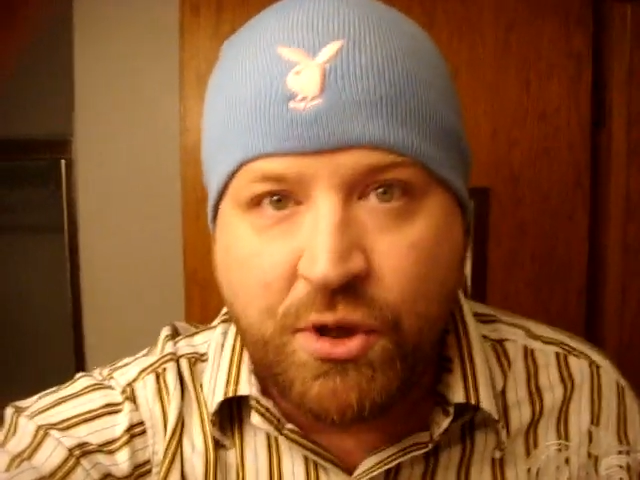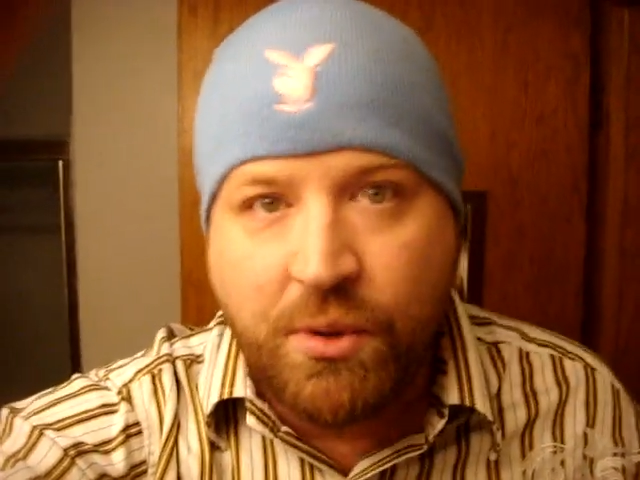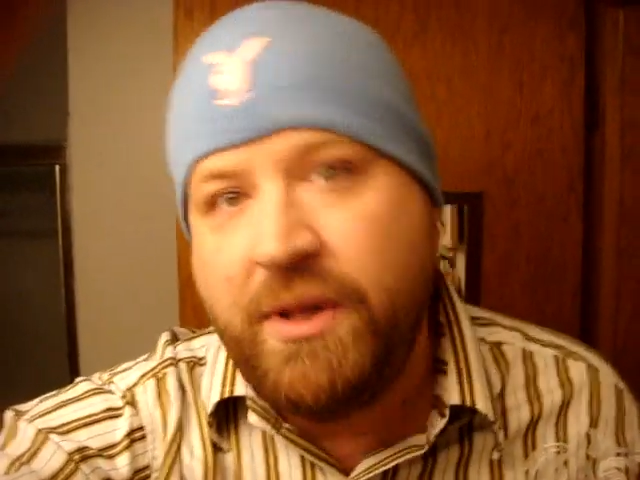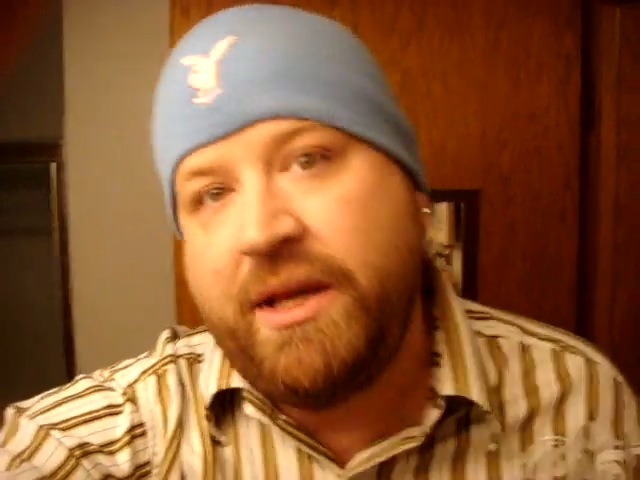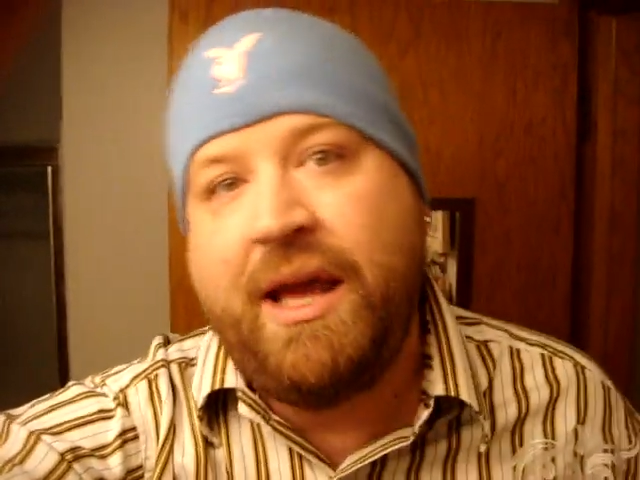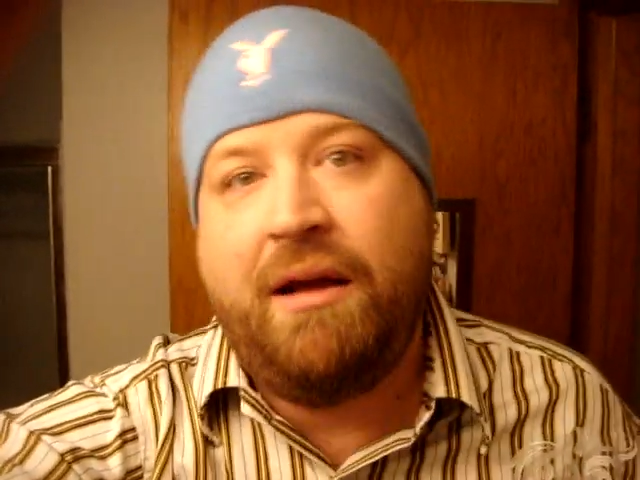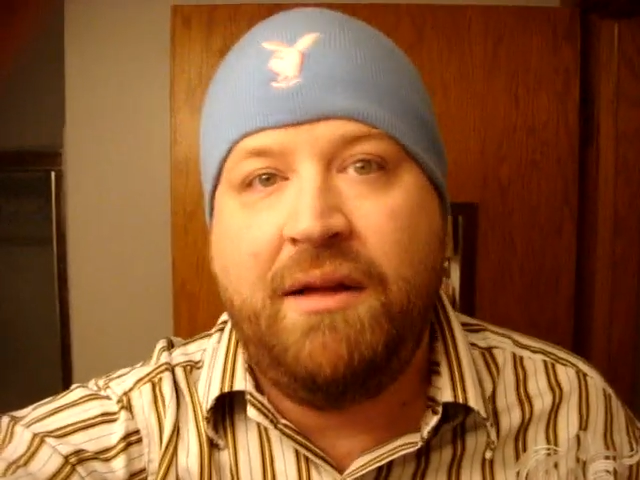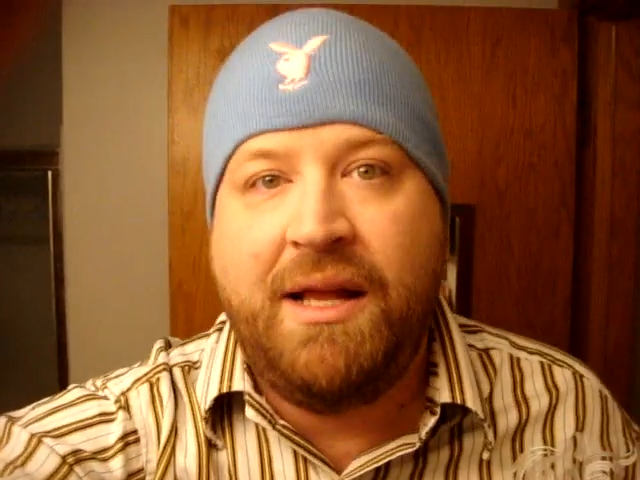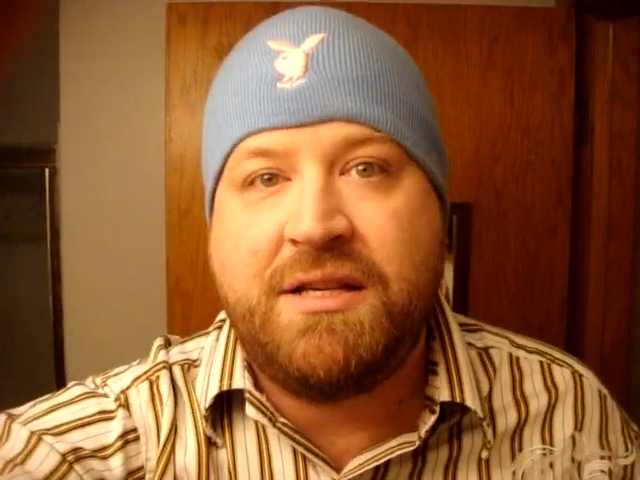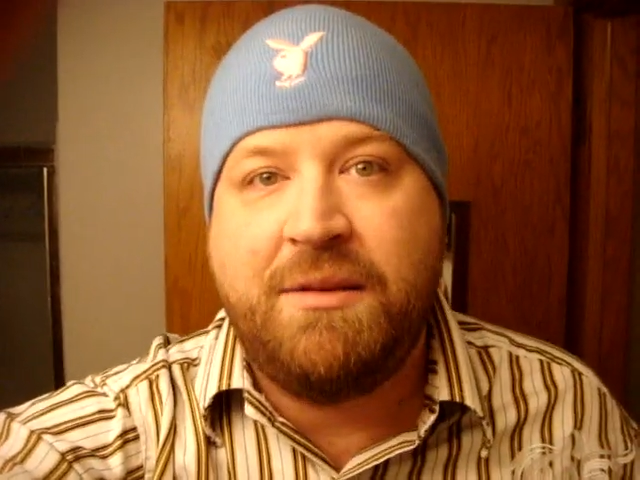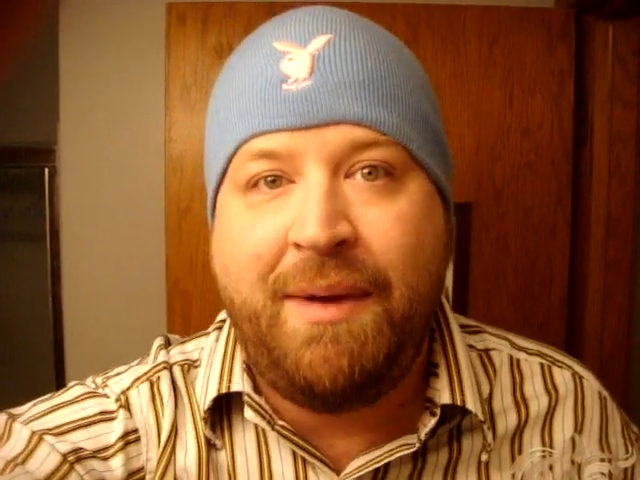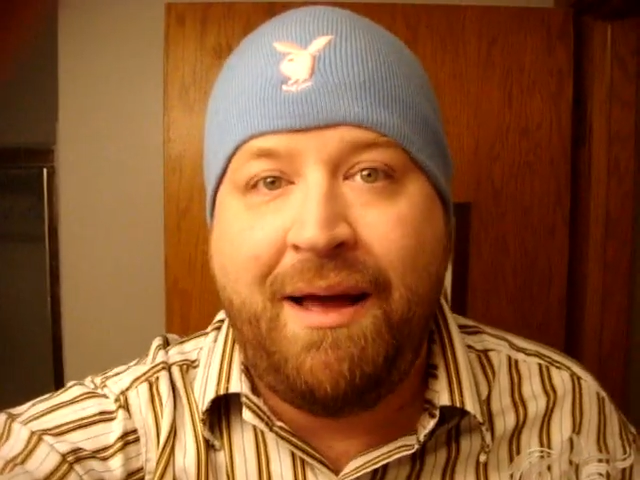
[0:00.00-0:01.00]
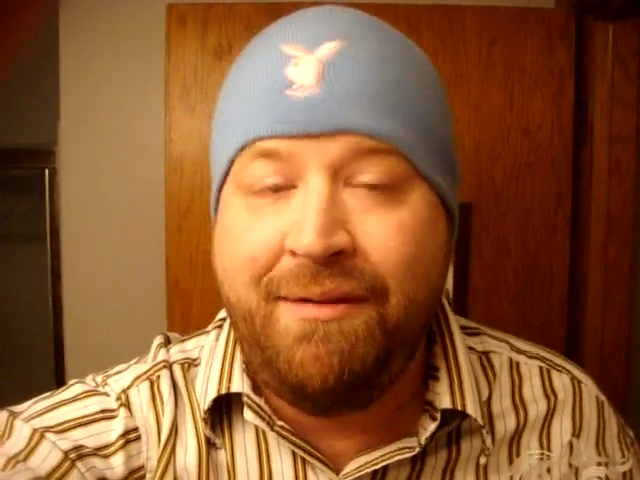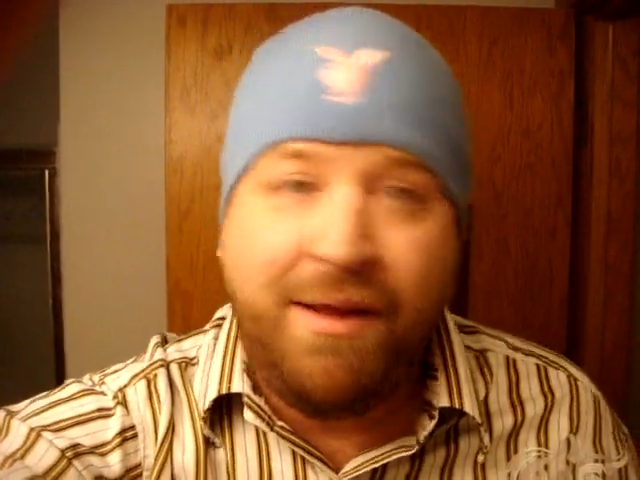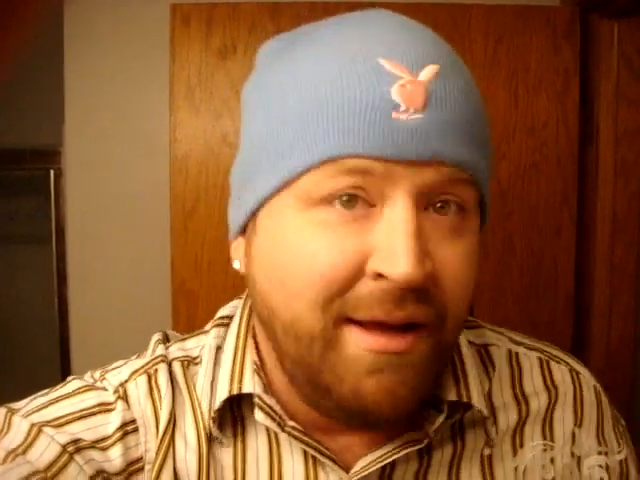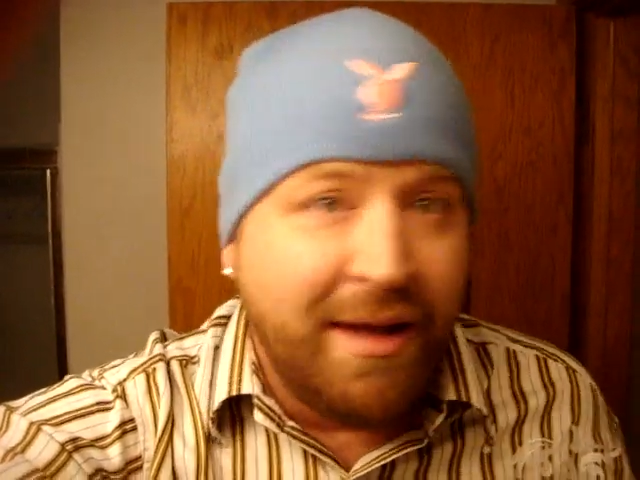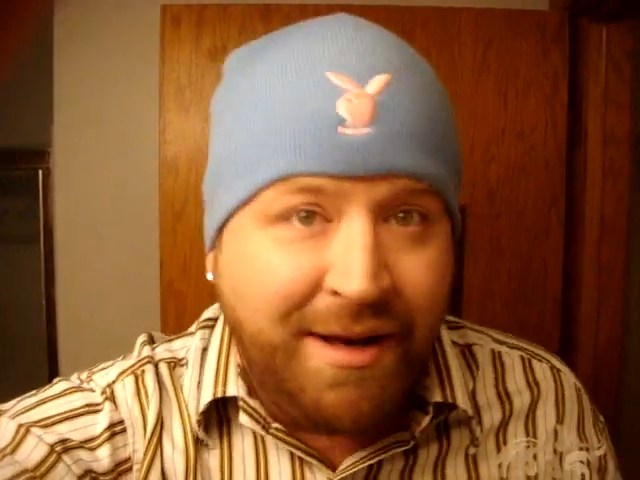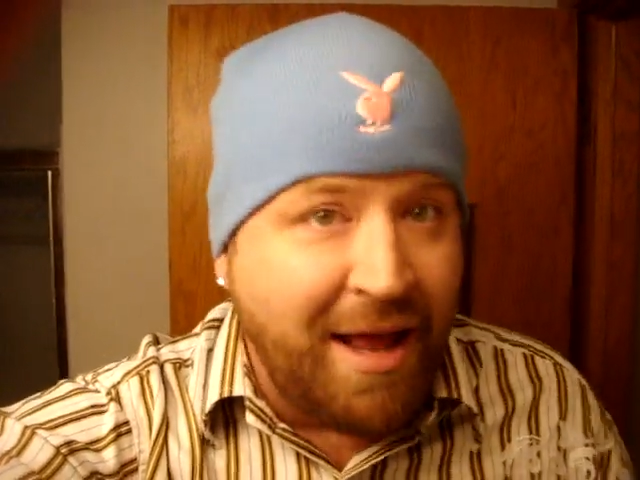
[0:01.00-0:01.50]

truly care less about,